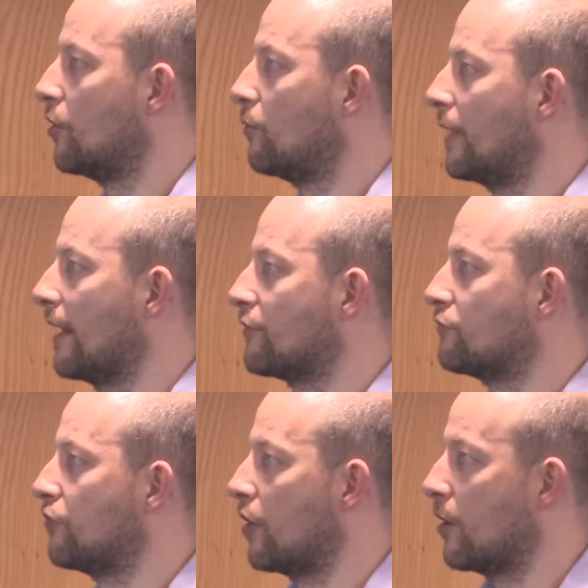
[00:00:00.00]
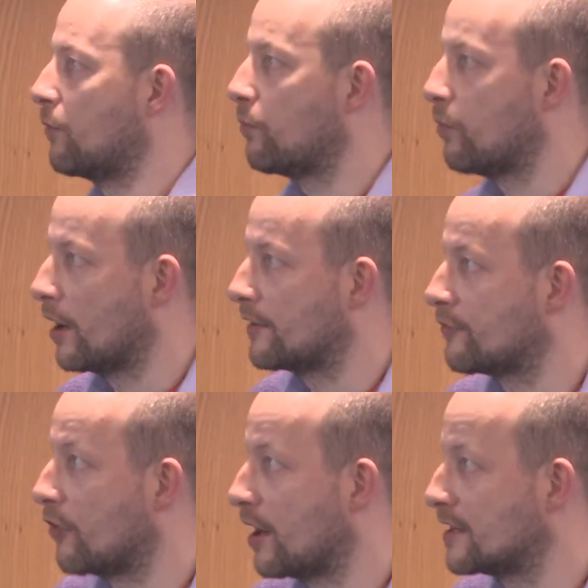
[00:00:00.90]
We have a wide
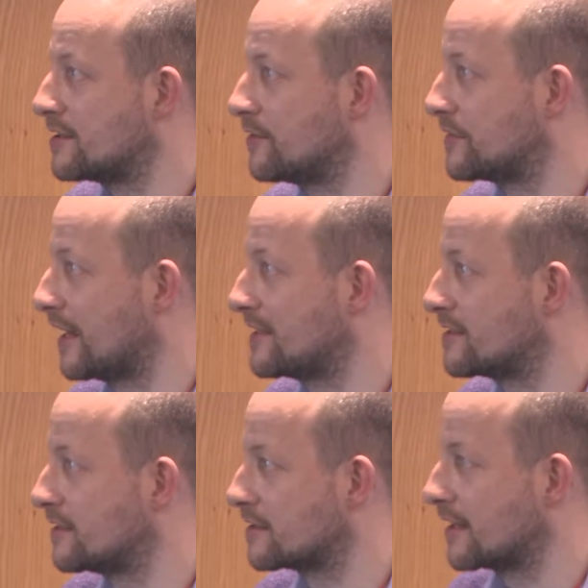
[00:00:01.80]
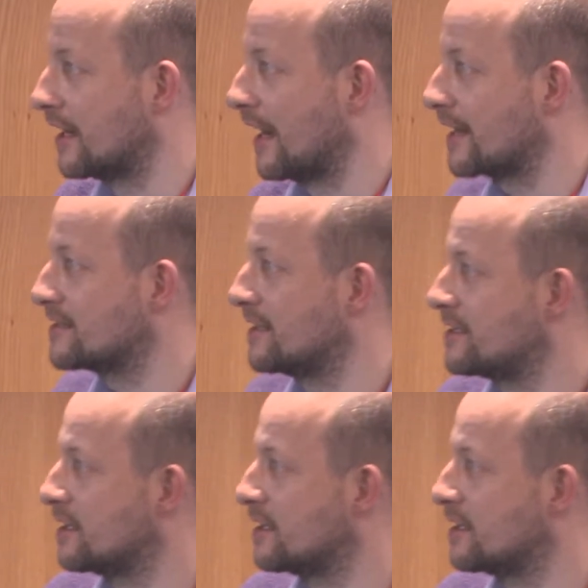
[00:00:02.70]
variety of data that's collected.